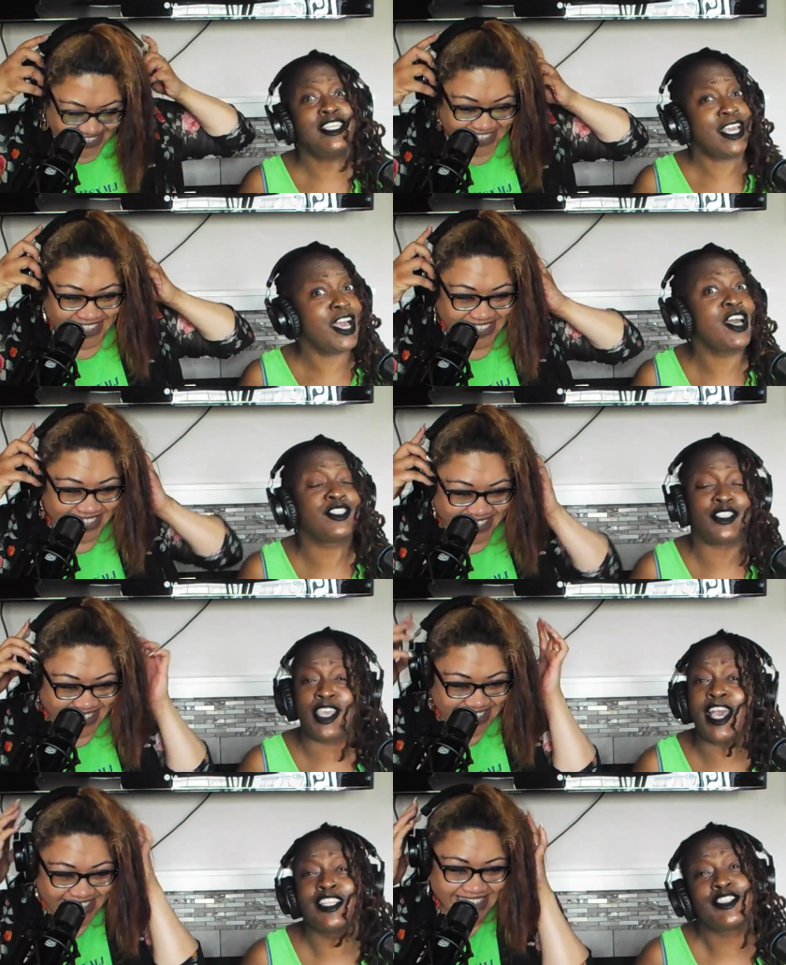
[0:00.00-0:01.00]
Speaker 1: yes,
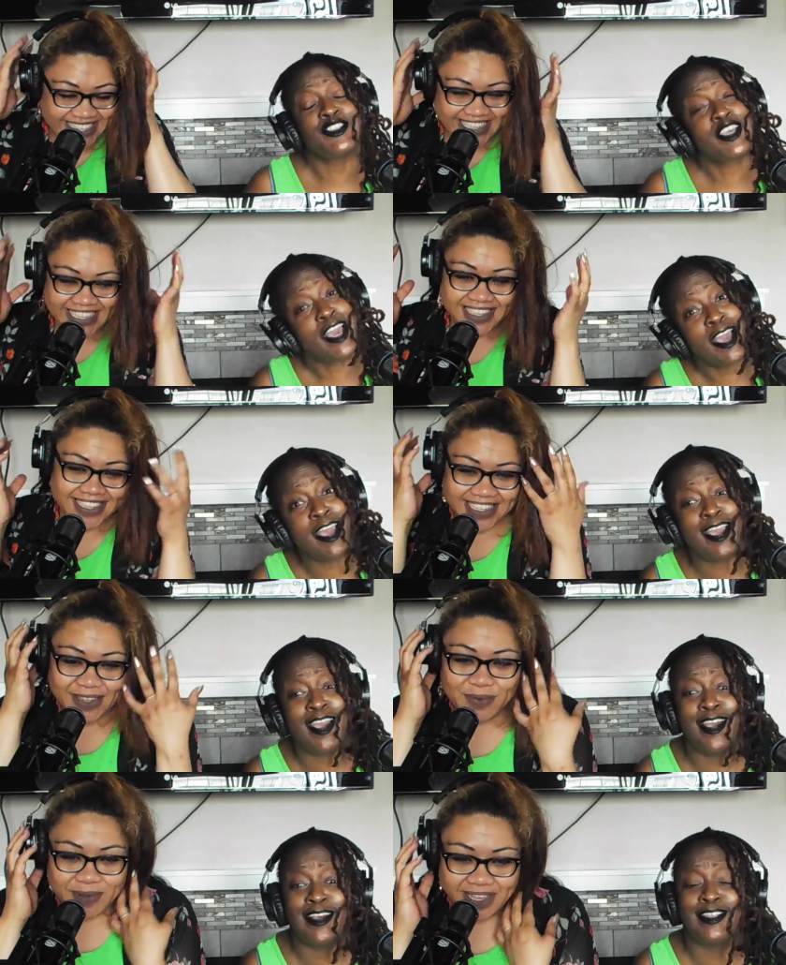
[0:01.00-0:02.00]
yes,
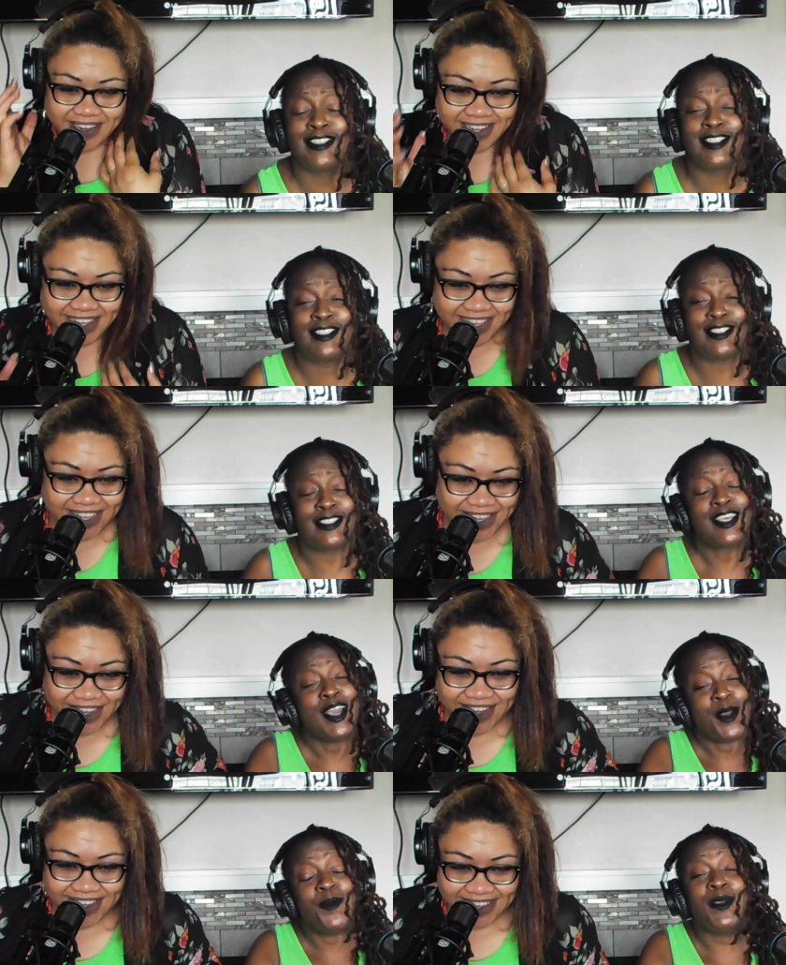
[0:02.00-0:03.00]

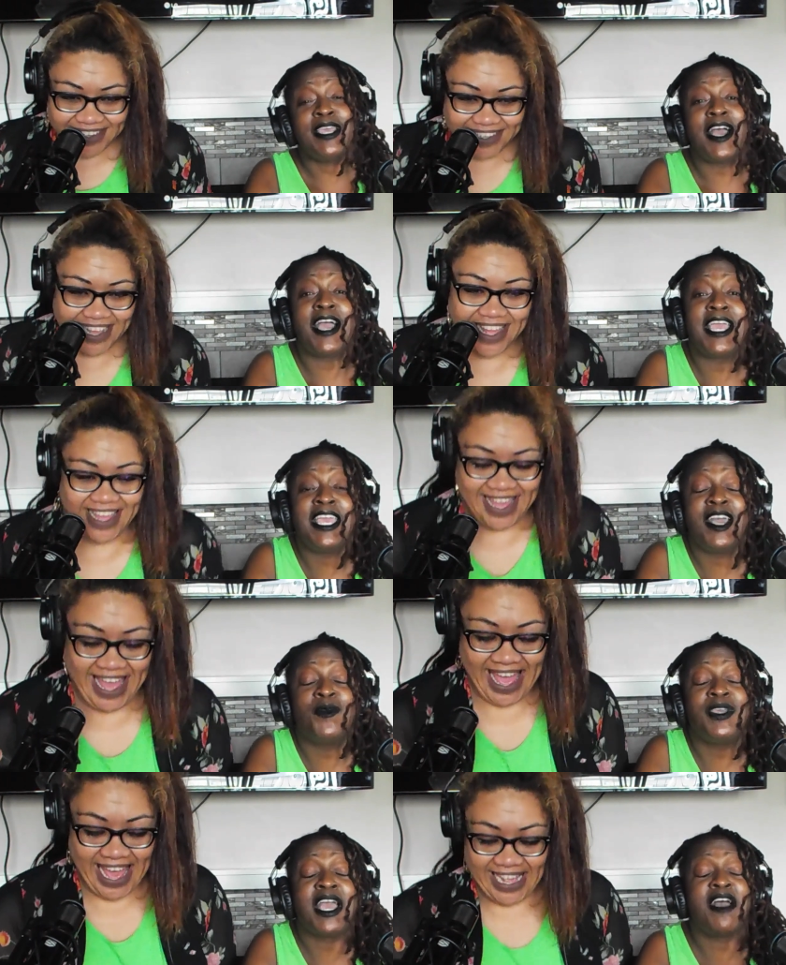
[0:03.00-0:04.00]
yes. We are here. We are here.
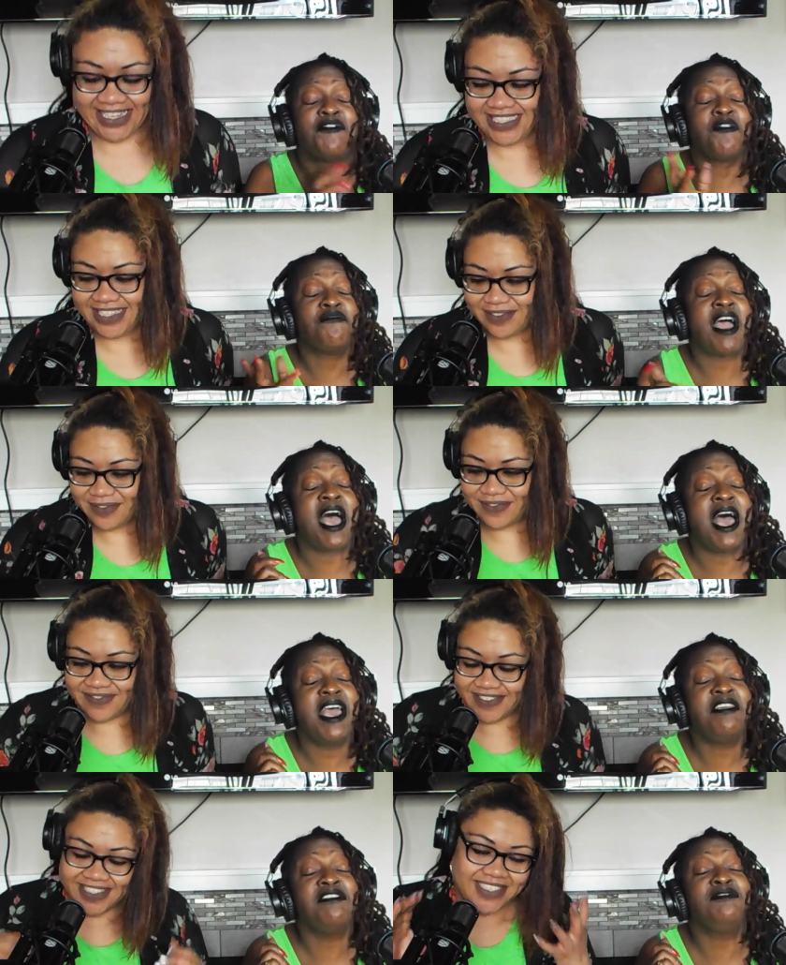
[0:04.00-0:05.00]
We Active. have
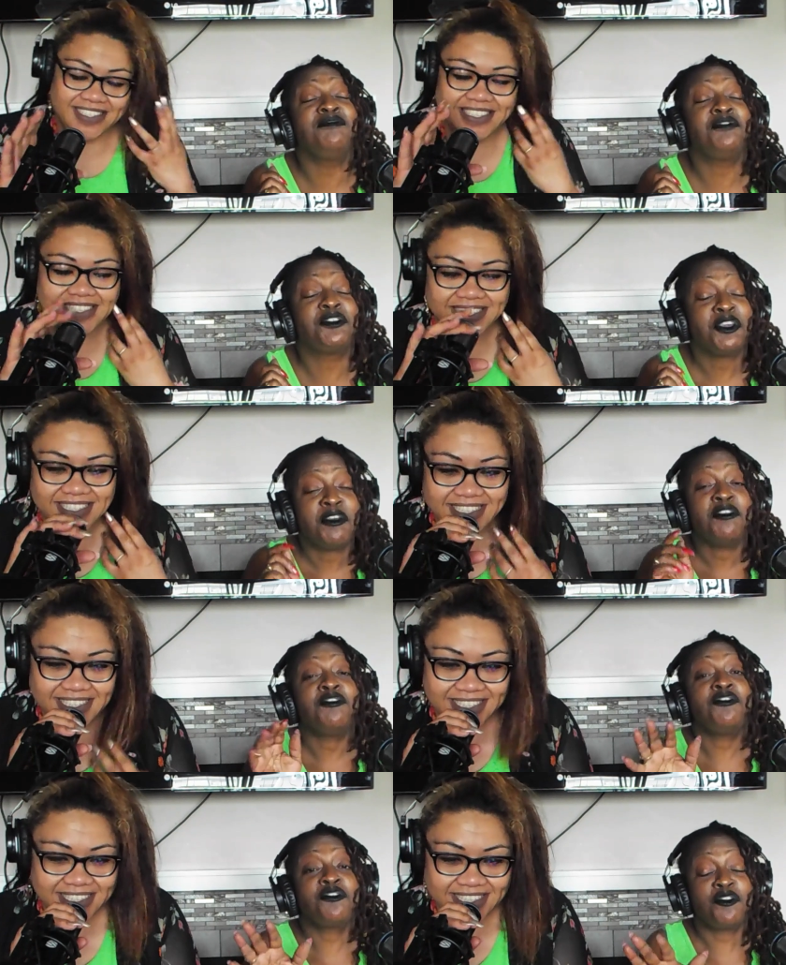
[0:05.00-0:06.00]
arrived.
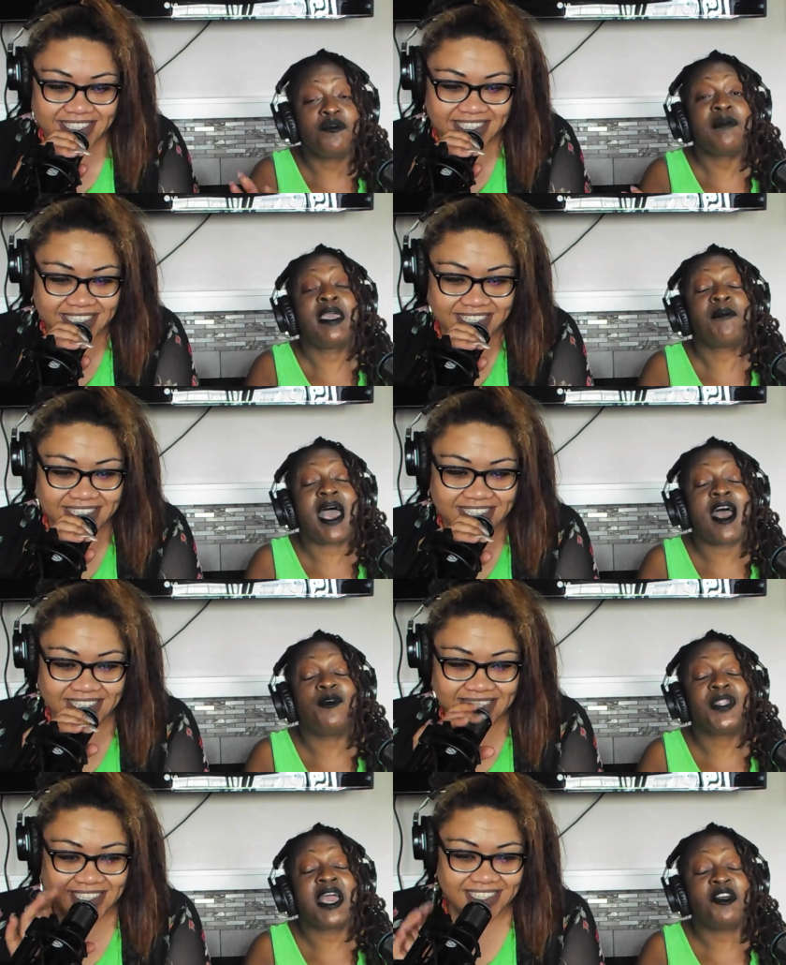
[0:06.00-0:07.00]
You may
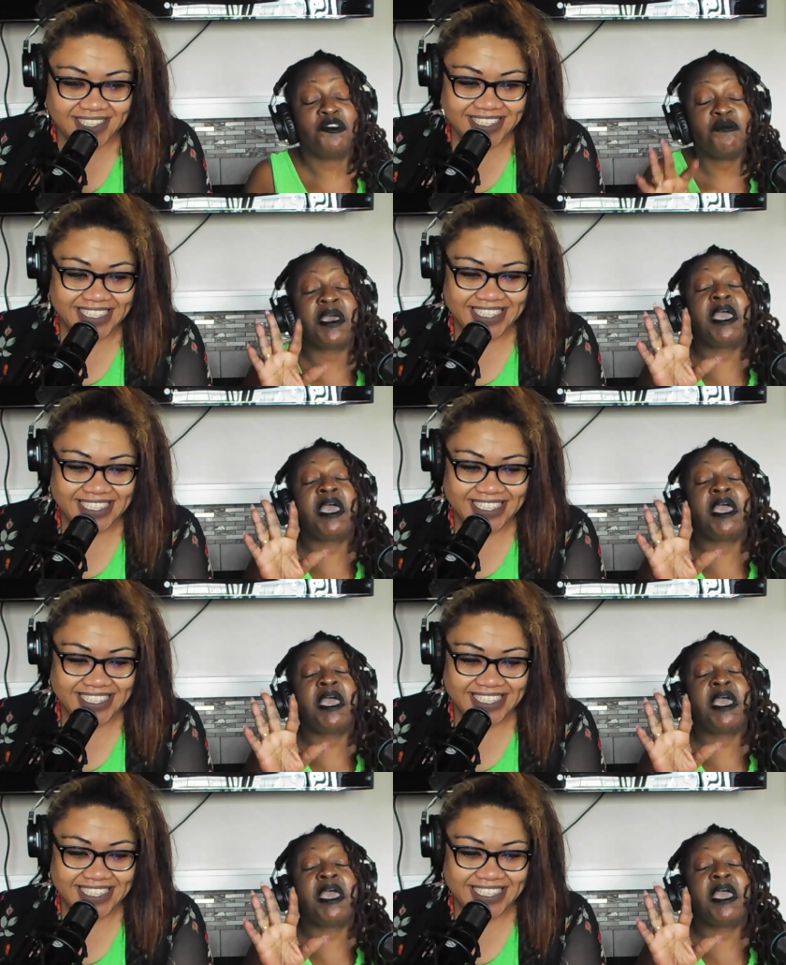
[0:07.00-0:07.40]
bow now. You